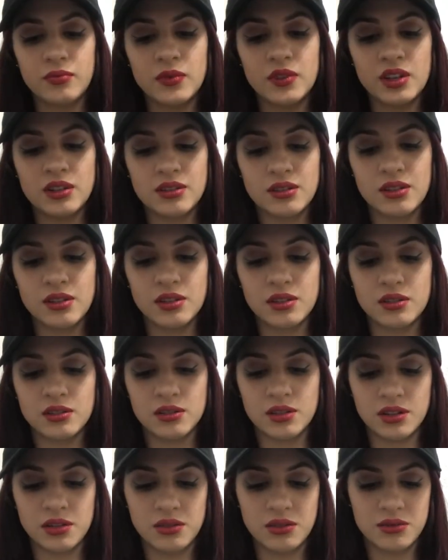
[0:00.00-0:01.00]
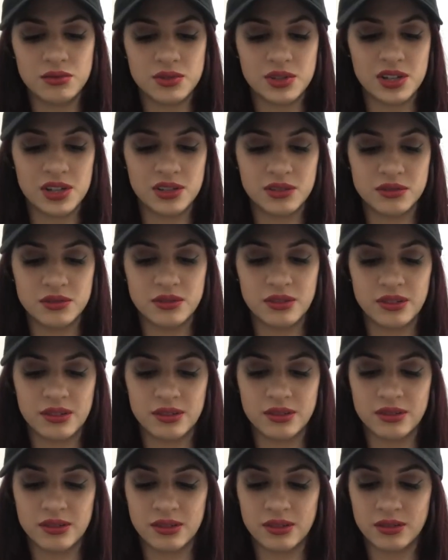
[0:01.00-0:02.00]
That's like, I don't know what color this
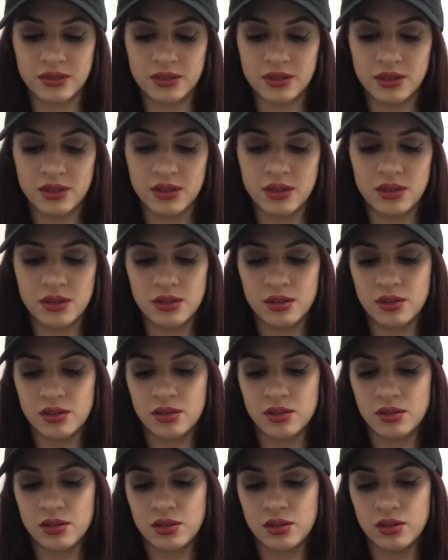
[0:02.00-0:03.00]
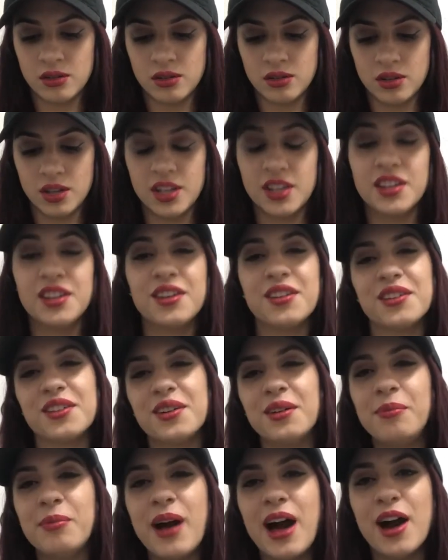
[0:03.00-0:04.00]
is. In
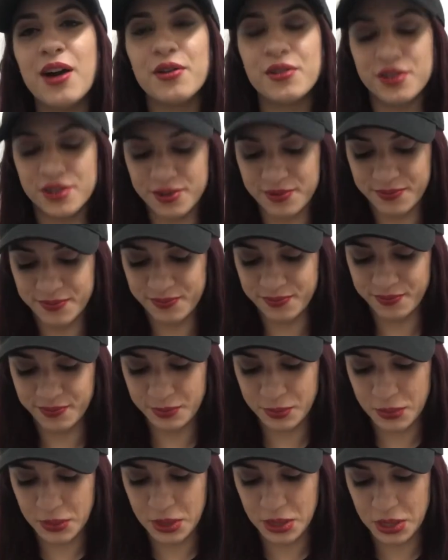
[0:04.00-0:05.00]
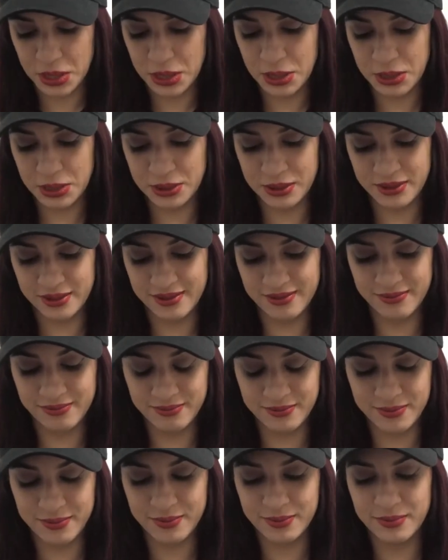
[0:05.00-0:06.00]
girl power. I'm
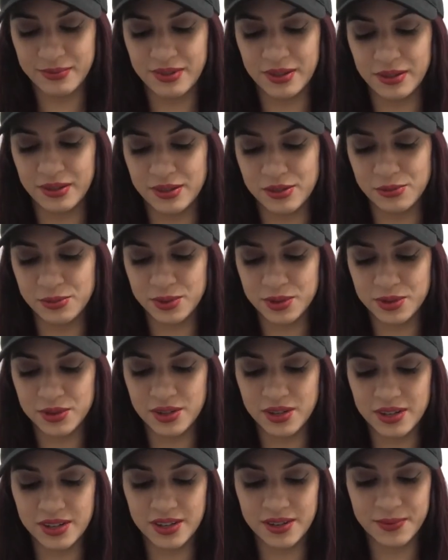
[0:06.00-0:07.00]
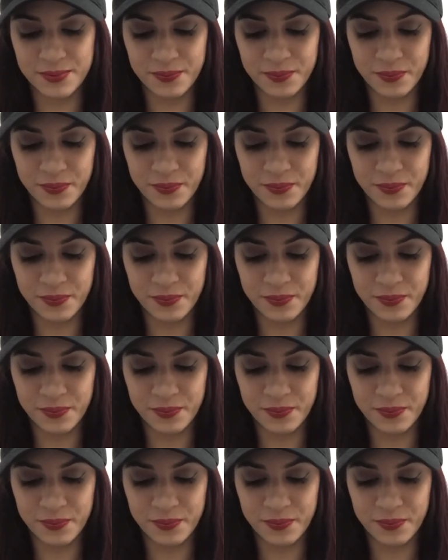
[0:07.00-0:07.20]
so stupid. All right.